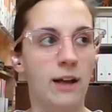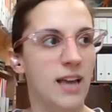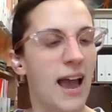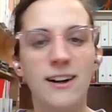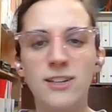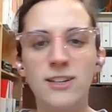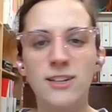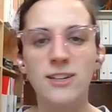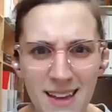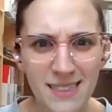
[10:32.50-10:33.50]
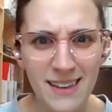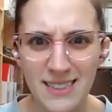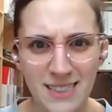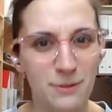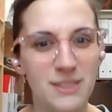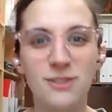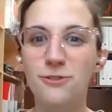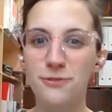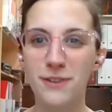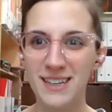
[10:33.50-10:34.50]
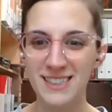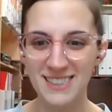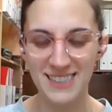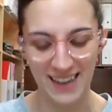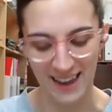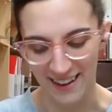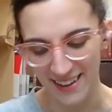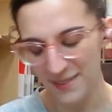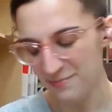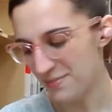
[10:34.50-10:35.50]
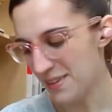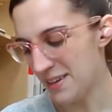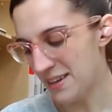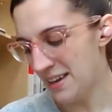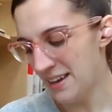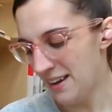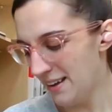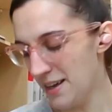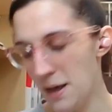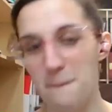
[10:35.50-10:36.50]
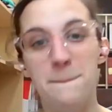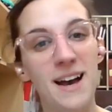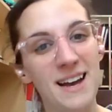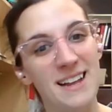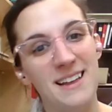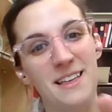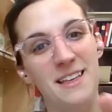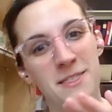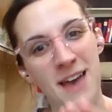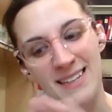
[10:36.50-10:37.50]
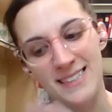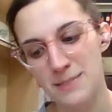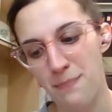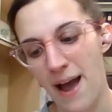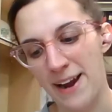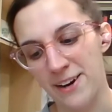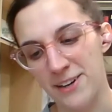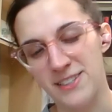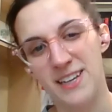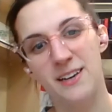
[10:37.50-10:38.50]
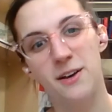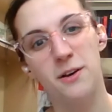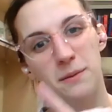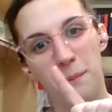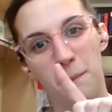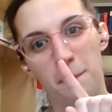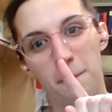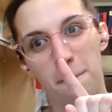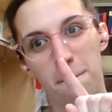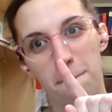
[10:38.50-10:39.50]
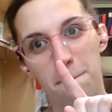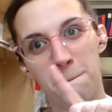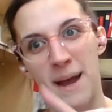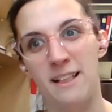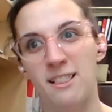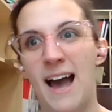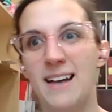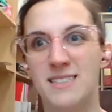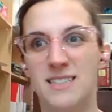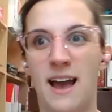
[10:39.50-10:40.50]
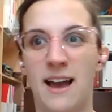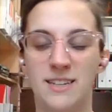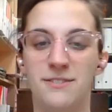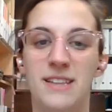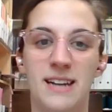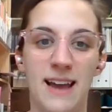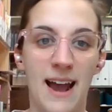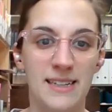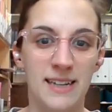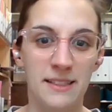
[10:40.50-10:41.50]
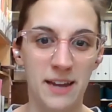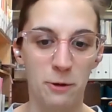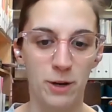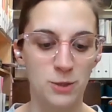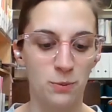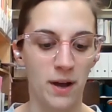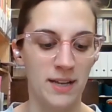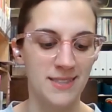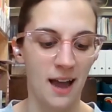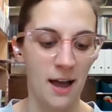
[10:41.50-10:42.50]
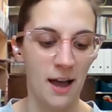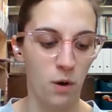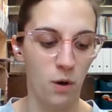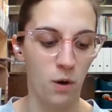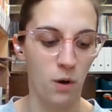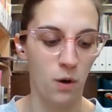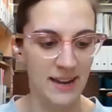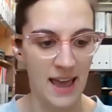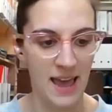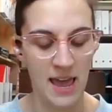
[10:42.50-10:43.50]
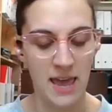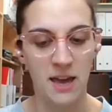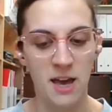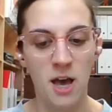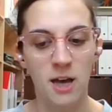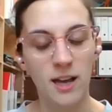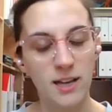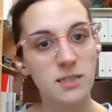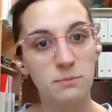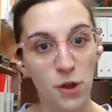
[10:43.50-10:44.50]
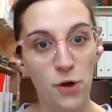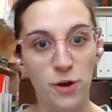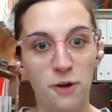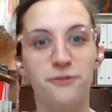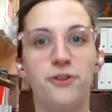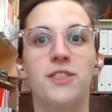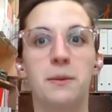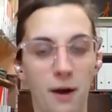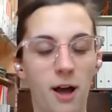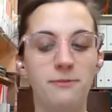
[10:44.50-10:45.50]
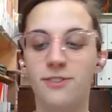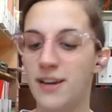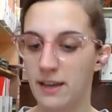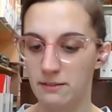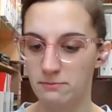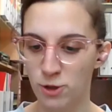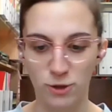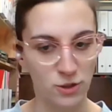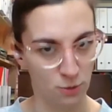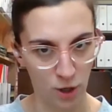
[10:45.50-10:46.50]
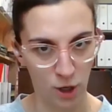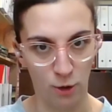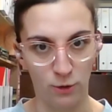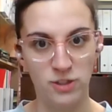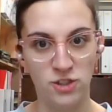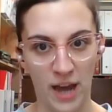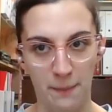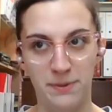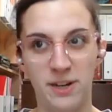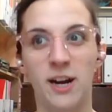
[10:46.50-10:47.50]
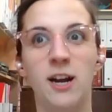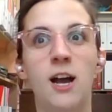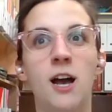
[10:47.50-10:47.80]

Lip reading: how did you make this? It was crazy. But that inspired my last activity that I added in there, which was I wanted a custom logo for the Pomfret Girls Who Code chapter